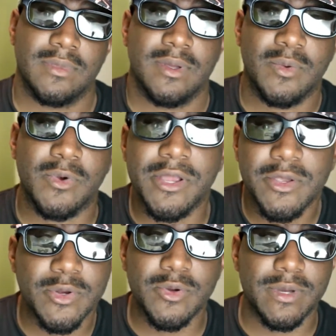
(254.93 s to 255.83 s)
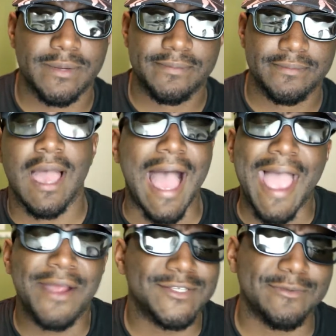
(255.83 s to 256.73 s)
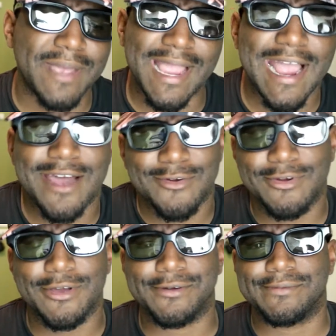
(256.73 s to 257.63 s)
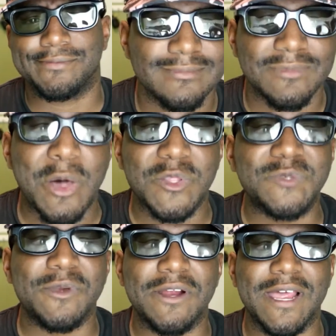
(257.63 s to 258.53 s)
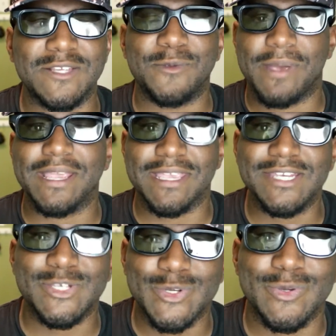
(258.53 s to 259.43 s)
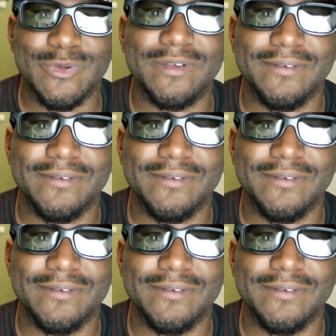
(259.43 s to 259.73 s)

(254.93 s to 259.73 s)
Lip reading: what are you doing? I answered back, I don't know. Holy Spirit answered back, yes you do.